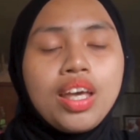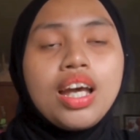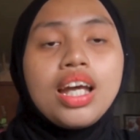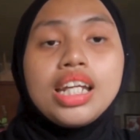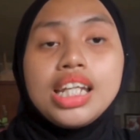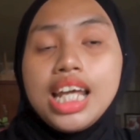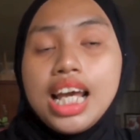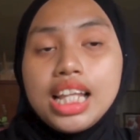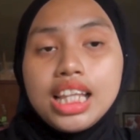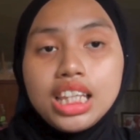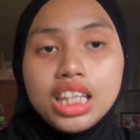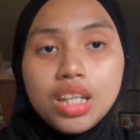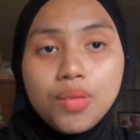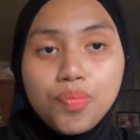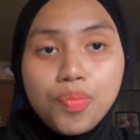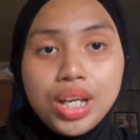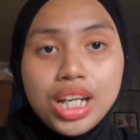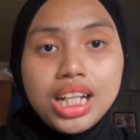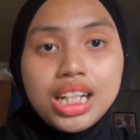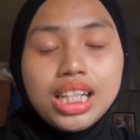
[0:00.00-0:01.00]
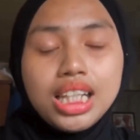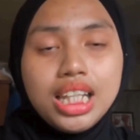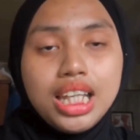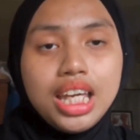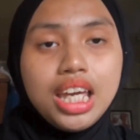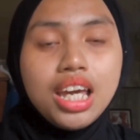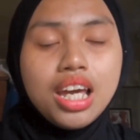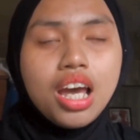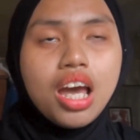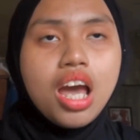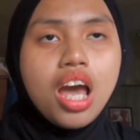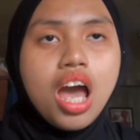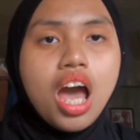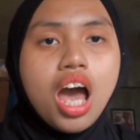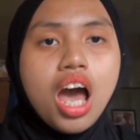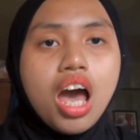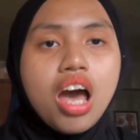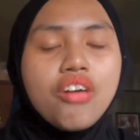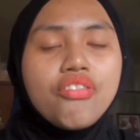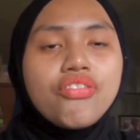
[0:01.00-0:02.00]
They typically
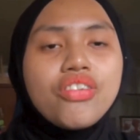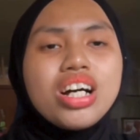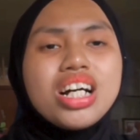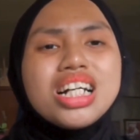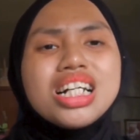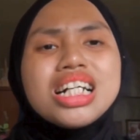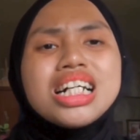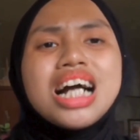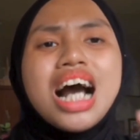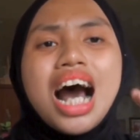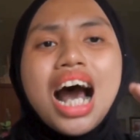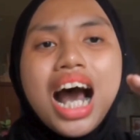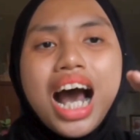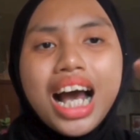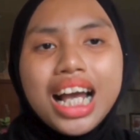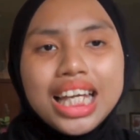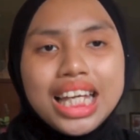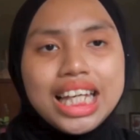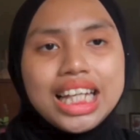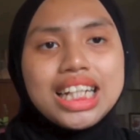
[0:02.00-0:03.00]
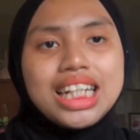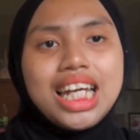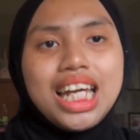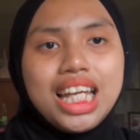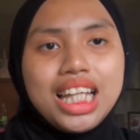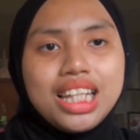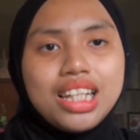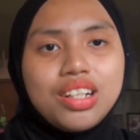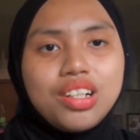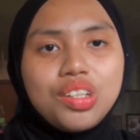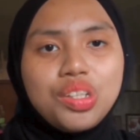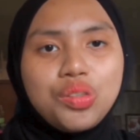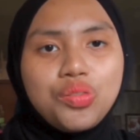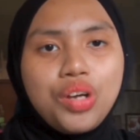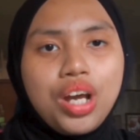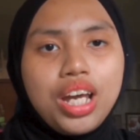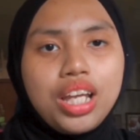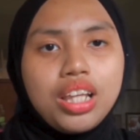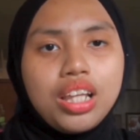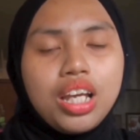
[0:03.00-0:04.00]
have a higher interest
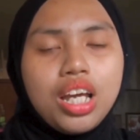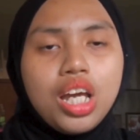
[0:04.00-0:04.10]
rate